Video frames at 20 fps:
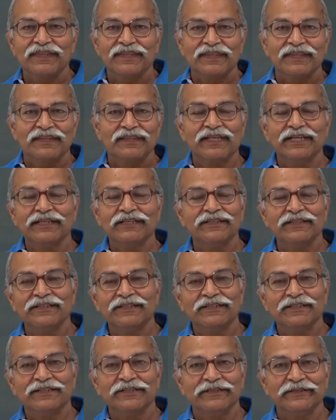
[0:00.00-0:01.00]
then
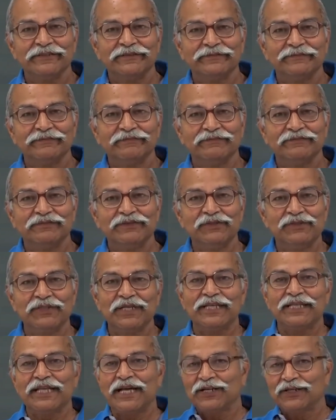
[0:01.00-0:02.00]
you
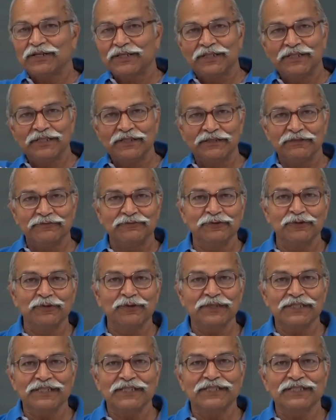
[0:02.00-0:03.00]
say that the
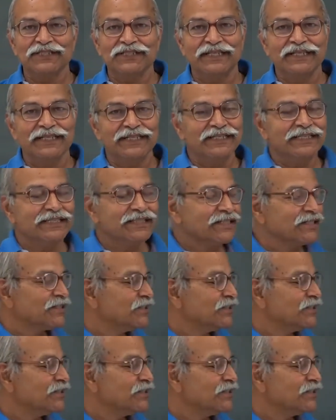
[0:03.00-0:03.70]
force is